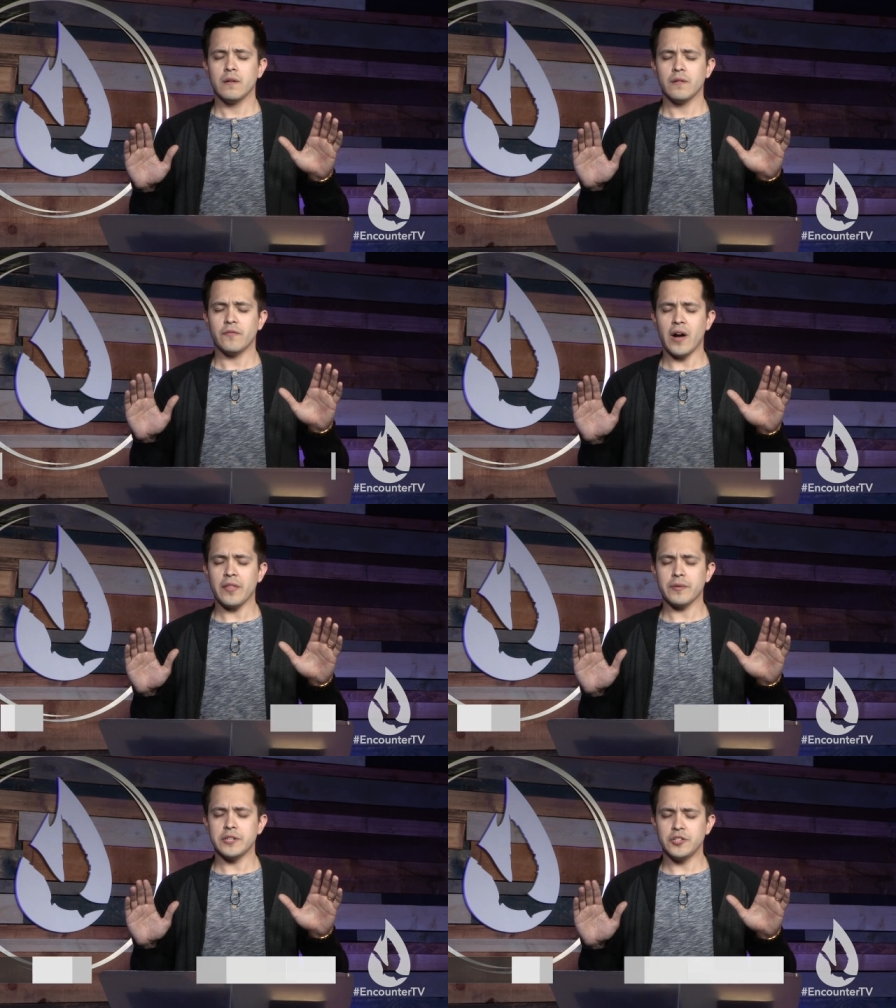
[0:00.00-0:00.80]

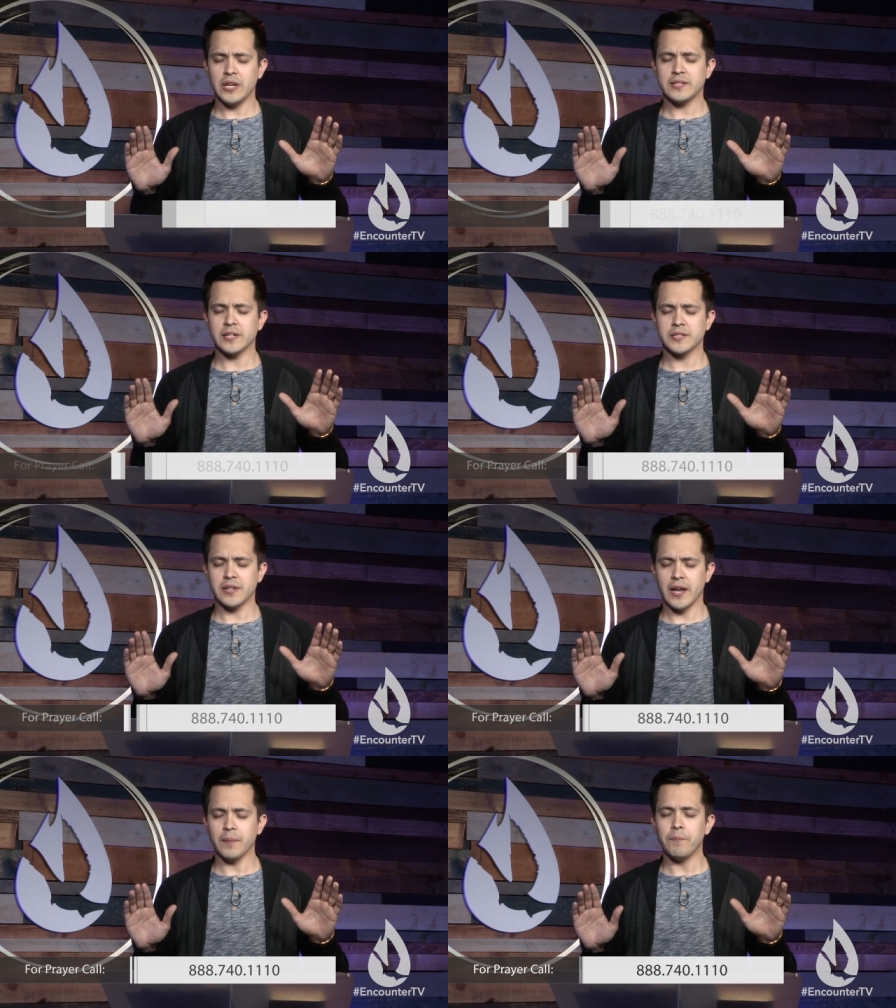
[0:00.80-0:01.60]
Father, in Jesus'
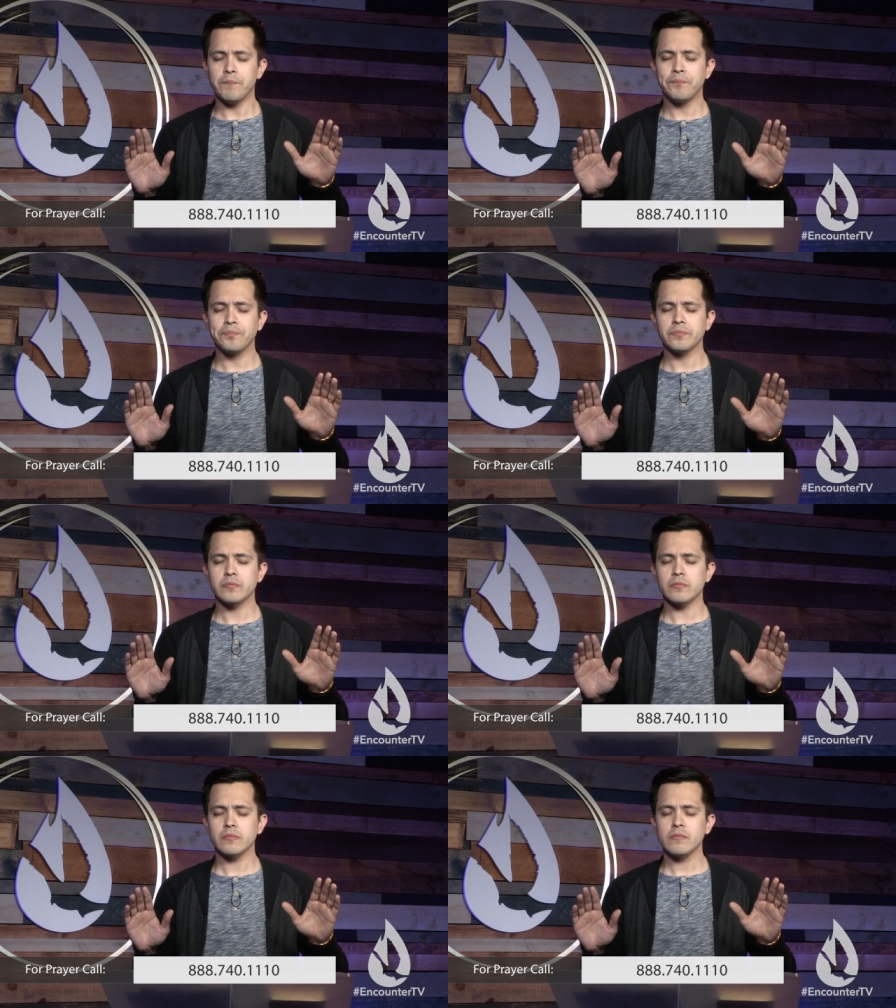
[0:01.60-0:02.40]
name,
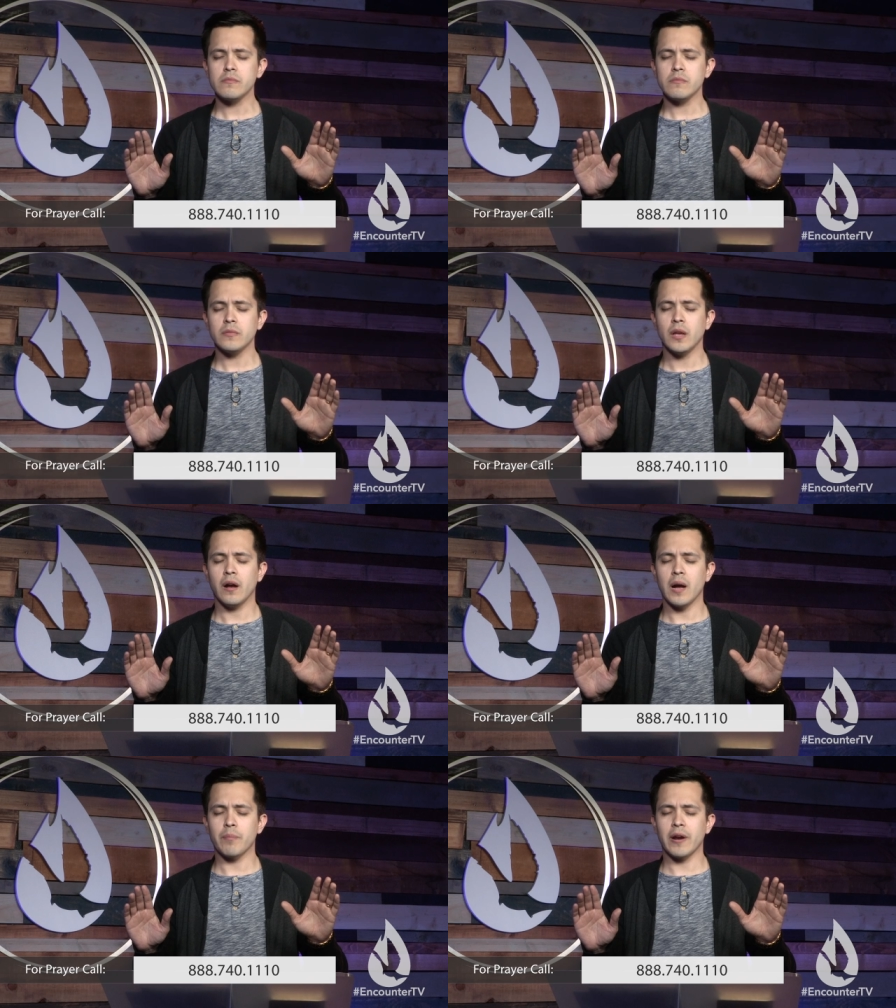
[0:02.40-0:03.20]

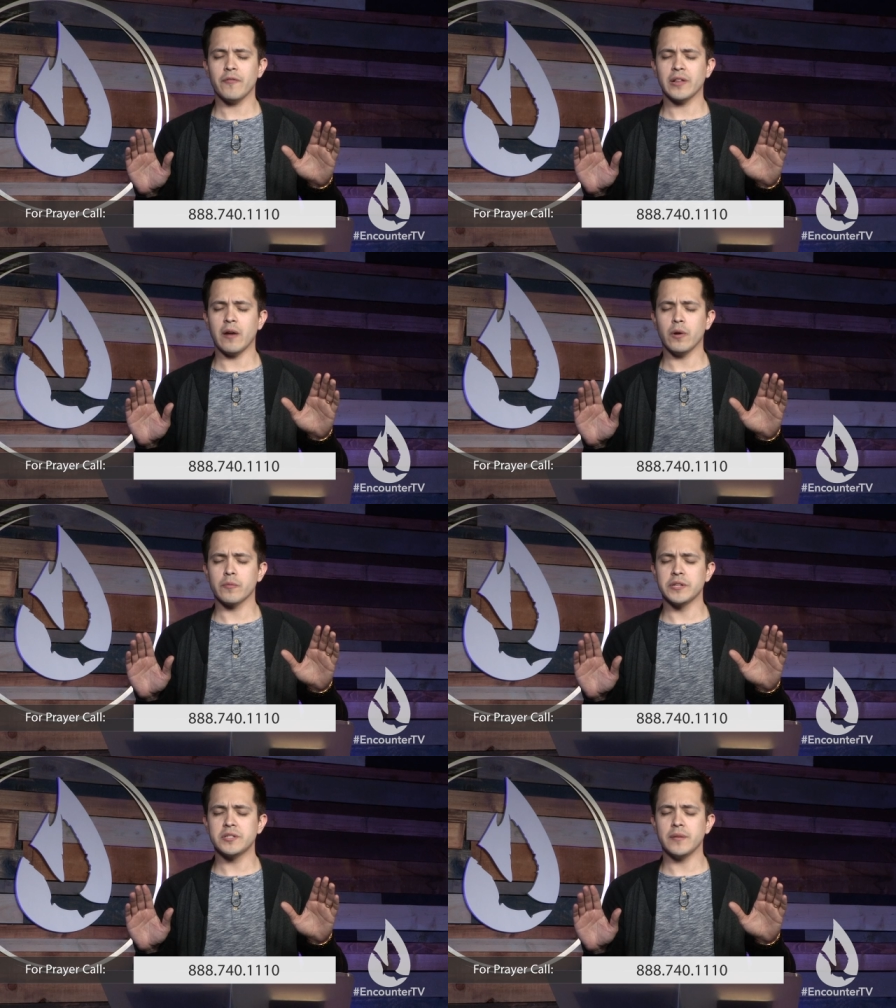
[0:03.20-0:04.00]
I pray for that one
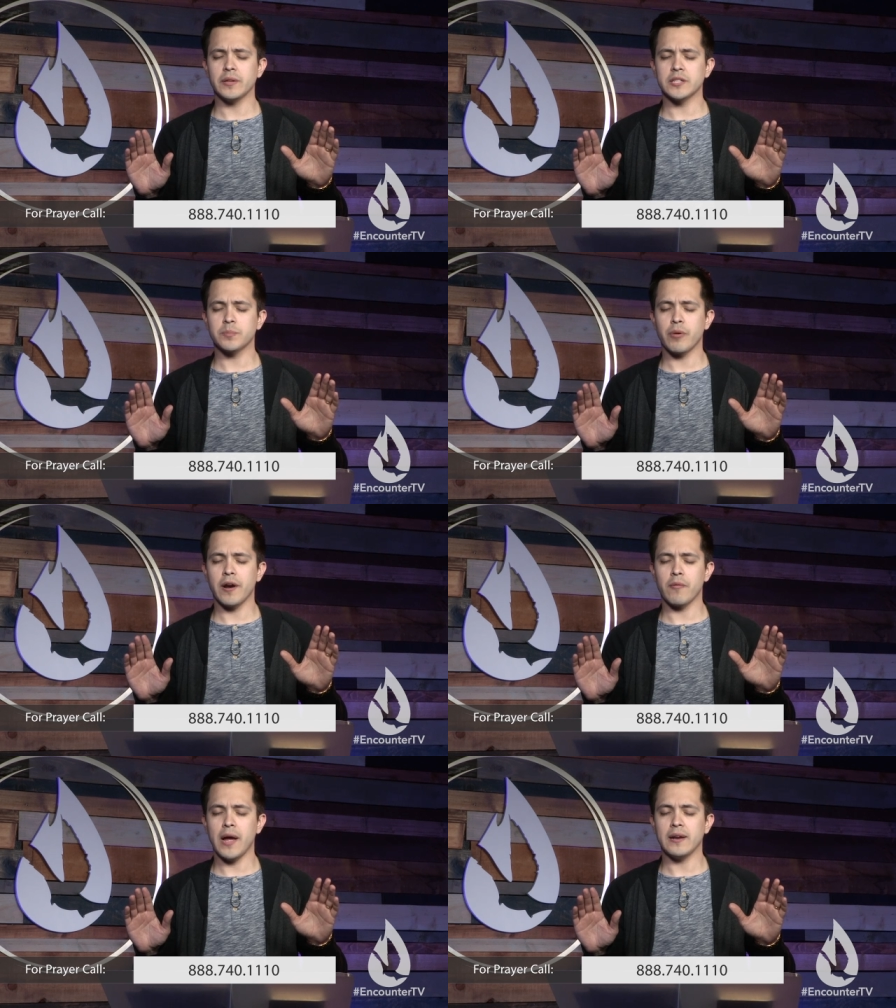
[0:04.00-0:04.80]
receiving this
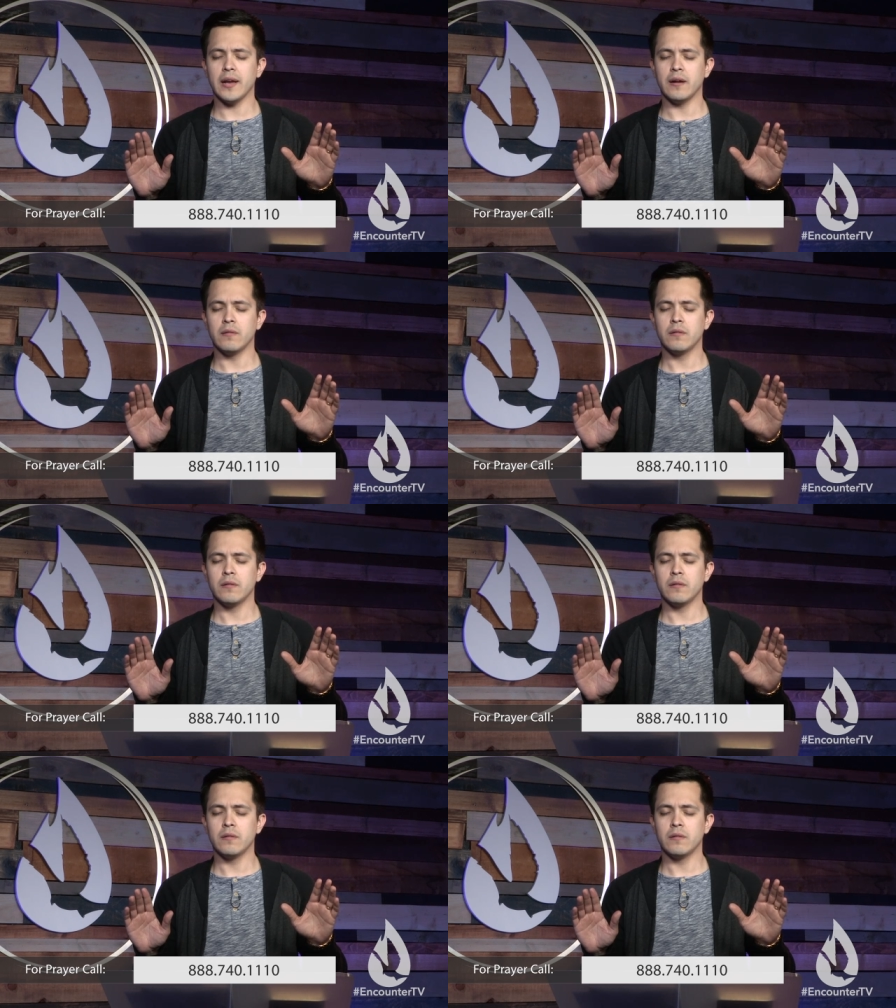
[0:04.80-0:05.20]
prayer right now.